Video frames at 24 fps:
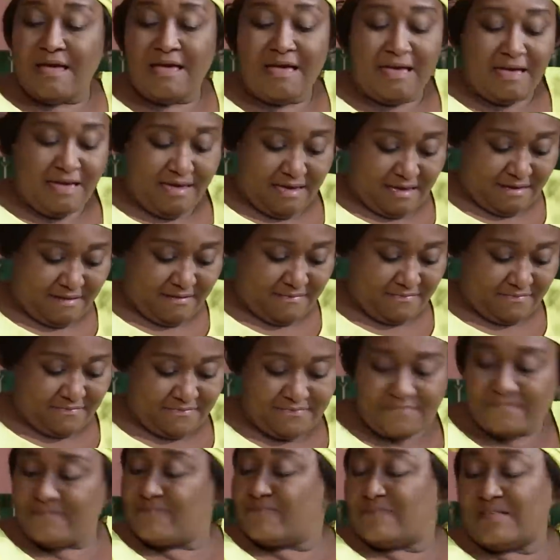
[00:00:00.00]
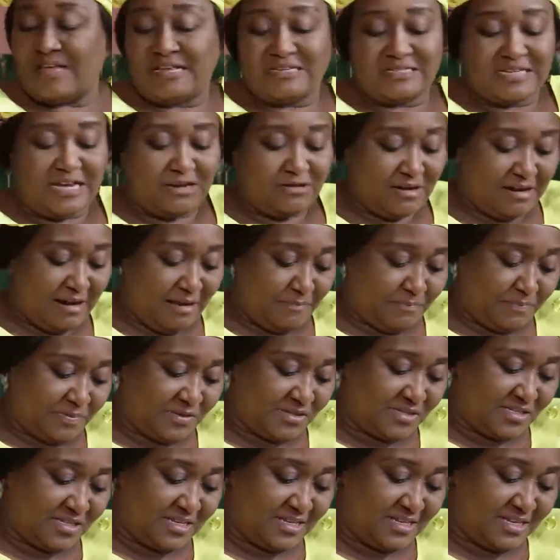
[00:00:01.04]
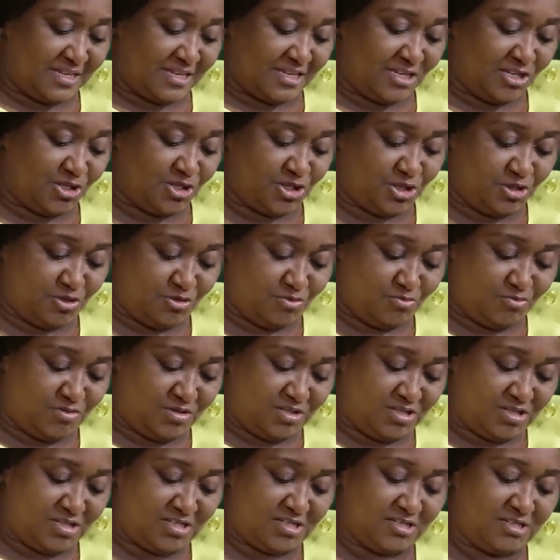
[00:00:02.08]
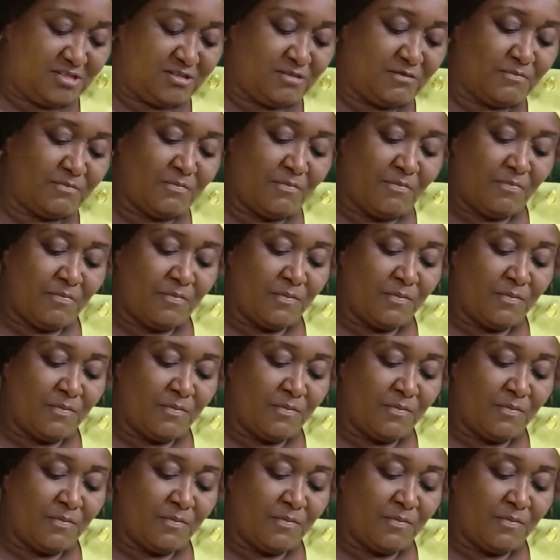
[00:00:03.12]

There's another piece in the kitchen. You eat it.